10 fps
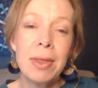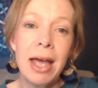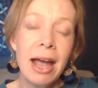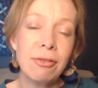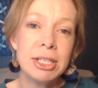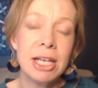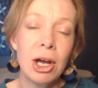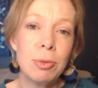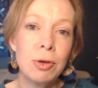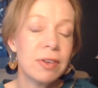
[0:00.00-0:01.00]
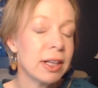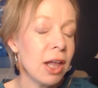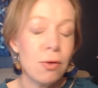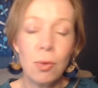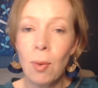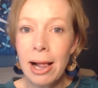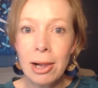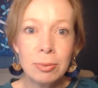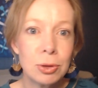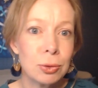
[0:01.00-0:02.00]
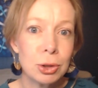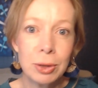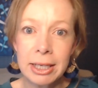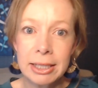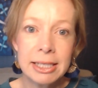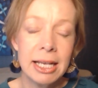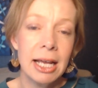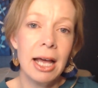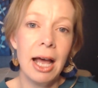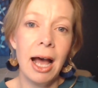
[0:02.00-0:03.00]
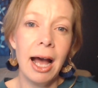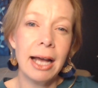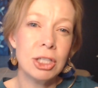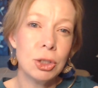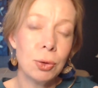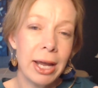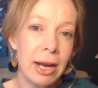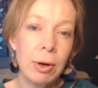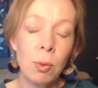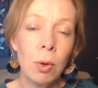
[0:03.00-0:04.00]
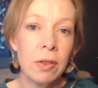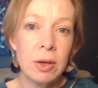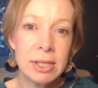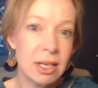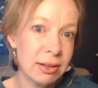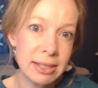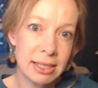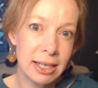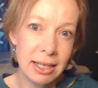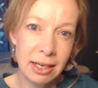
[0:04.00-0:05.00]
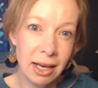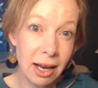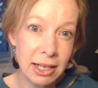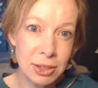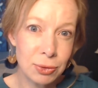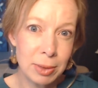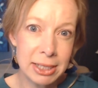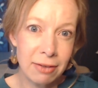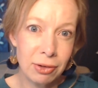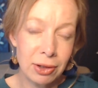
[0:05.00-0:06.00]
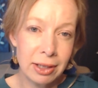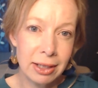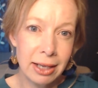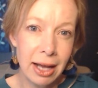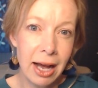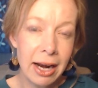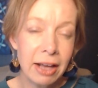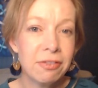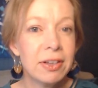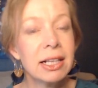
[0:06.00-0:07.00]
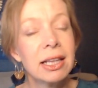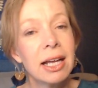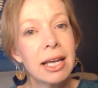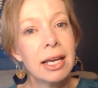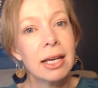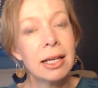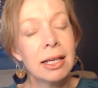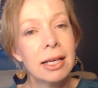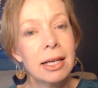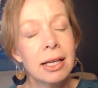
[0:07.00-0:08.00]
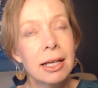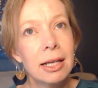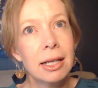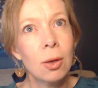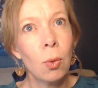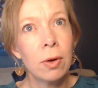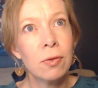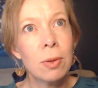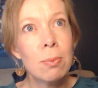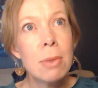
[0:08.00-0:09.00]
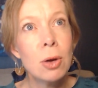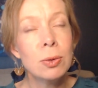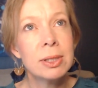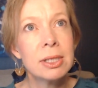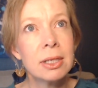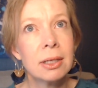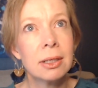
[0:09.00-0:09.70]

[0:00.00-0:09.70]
every time you feel overwhelmed or triggered and you're hearing one of those nasty lies from the devil. And I feel like one of the most